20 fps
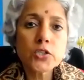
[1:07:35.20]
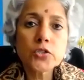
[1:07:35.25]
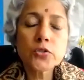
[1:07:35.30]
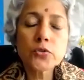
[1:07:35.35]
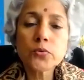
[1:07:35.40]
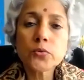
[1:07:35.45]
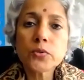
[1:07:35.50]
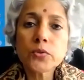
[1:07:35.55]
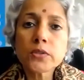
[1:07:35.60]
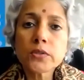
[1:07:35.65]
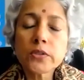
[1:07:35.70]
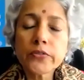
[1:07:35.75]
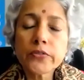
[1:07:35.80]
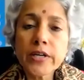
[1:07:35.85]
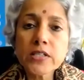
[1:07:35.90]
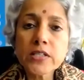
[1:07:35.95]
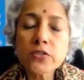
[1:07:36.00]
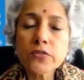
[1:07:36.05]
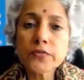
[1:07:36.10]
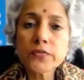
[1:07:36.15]
to the
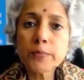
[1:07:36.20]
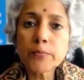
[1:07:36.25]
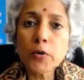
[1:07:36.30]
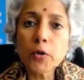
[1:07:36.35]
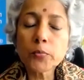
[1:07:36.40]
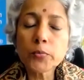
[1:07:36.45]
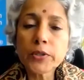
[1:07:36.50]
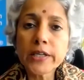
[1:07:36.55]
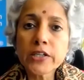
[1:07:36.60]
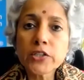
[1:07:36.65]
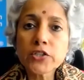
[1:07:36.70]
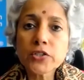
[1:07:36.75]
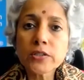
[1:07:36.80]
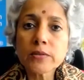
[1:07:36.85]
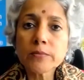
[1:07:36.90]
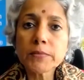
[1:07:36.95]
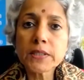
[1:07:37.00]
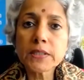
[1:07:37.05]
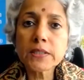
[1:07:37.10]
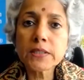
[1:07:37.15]
rest of the
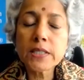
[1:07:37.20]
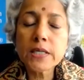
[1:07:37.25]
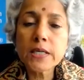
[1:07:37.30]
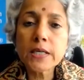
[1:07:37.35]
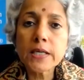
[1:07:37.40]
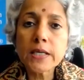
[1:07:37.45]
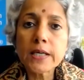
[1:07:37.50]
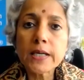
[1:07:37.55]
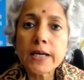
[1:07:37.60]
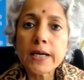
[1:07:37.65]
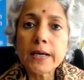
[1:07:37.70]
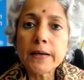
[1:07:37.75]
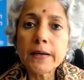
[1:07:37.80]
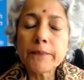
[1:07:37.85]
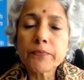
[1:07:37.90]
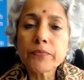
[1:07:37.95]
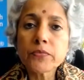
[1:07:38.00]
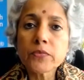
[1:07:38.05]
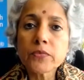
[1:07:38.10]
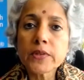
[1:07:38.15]
population. But
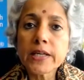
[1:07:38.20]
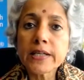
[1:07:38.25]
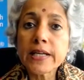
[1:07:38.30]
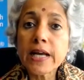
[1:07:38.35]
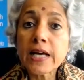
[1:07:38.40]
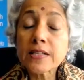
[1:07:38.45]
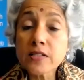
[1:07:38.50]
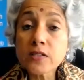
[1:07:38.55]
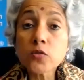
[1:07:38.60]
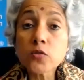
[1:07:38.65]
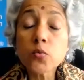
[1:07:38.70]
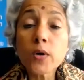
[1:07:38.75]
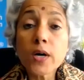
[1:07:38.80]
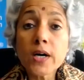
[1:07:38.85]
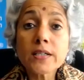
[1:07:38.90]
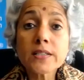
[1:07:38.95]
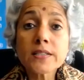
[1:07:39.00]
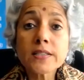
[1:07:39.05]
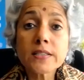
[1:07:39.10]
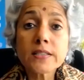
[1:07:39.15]
that hasn't
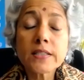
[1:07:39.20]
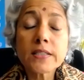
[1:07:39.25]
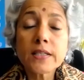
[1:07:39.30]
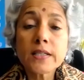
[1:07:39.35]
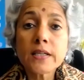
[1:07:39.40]
worked.